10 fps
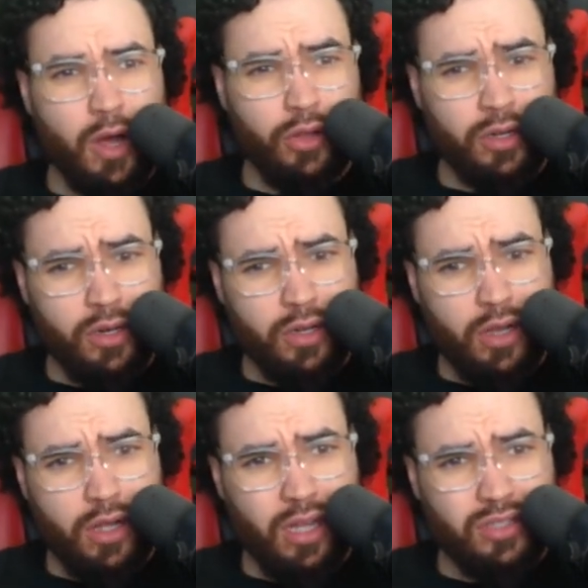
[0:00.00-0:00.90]
other
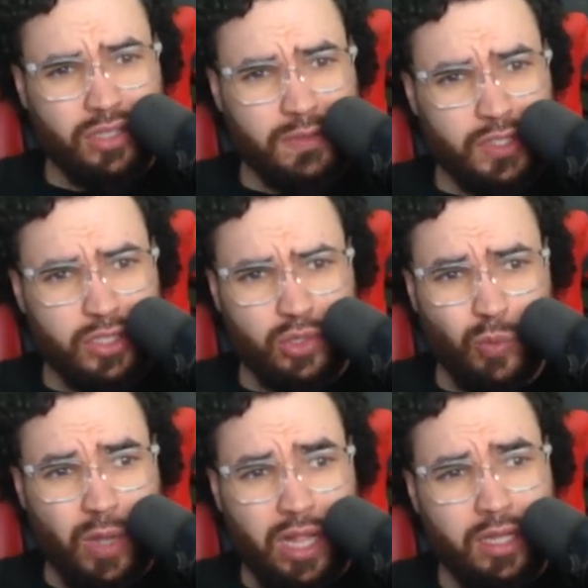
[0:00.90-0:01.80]
services as
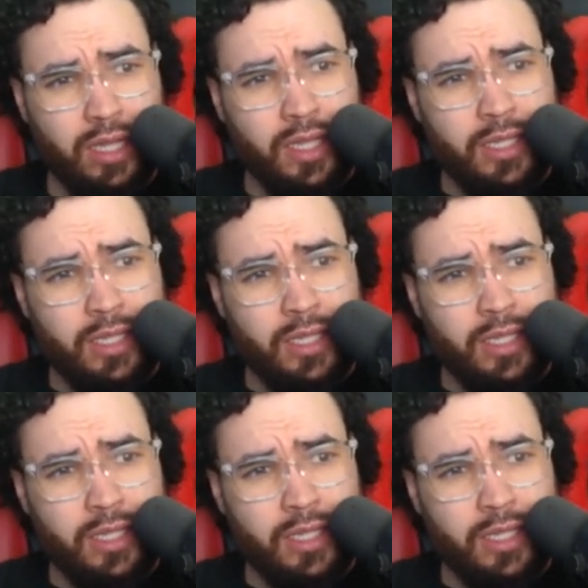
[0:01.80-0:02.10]
well.